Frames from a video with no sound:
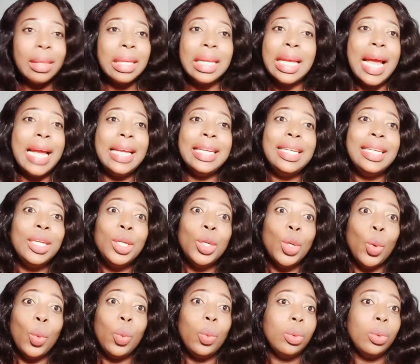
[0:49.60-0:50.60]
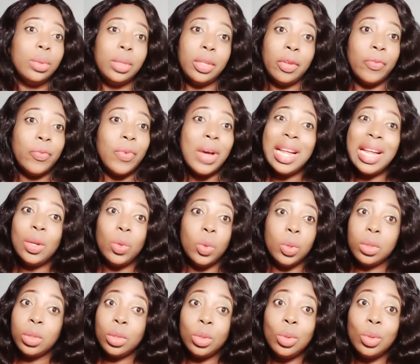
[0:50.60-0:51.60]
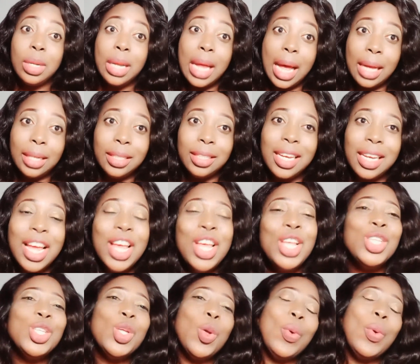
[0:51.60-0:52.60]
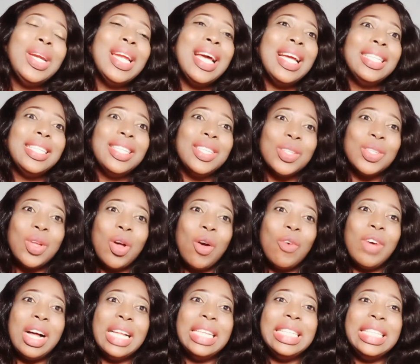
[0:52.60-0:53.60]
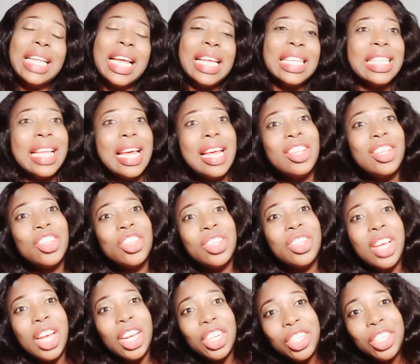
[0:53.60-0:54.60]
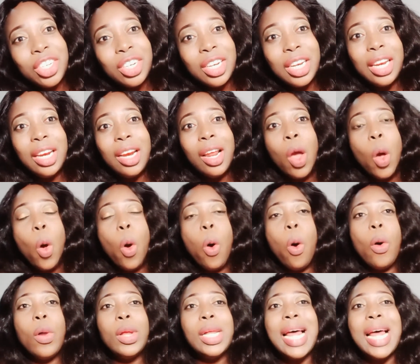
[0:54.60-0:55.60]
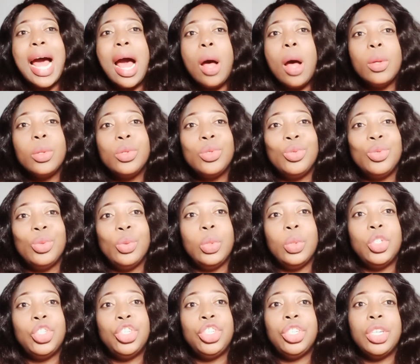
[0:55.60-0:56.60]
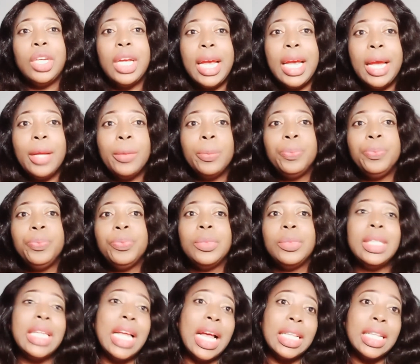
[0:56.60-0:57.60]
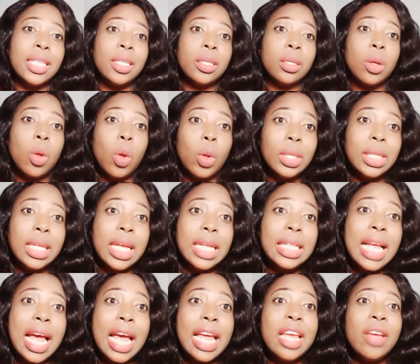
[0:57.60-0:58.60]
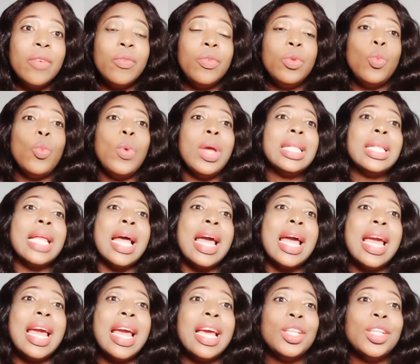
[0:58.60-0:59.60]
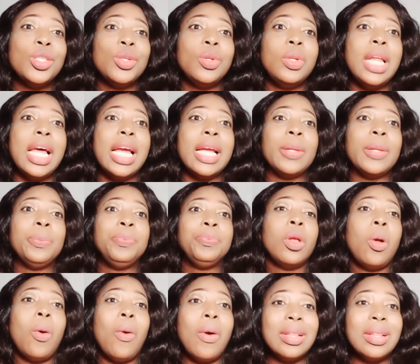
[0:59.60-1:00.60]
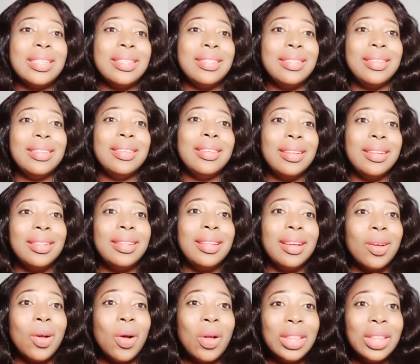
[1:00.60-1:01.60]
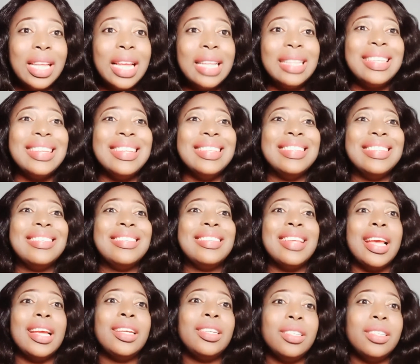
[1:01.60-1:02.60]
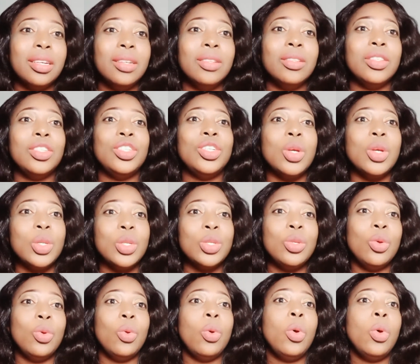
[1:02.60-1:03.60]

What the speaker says: I didn't know the file was too large. So when I discovered it, I started searching on how to share that content. I even went ahead to like cut the content in sections just to